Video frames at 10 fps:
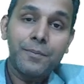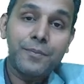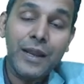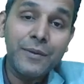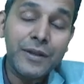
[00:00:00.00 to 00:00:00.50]

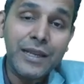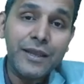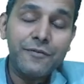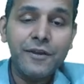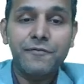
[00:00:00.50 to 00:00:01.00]

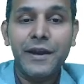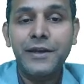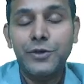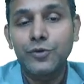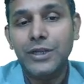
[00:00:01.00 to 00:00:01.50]
Primarily, we
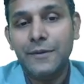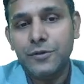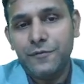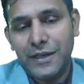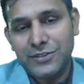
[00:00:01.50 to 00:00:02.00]
find two types
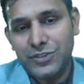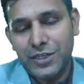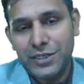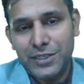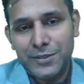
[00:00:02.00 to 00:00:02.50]
of
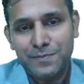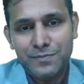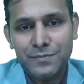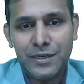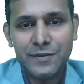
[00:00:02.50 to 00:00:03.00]
SGLT,
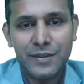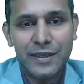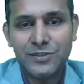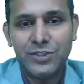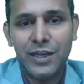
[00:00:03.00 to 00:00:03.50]
that is
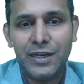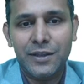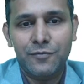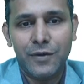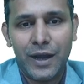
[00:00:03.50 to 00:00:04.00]

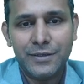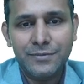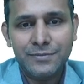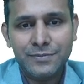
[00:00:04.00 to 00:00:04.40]
SGLT1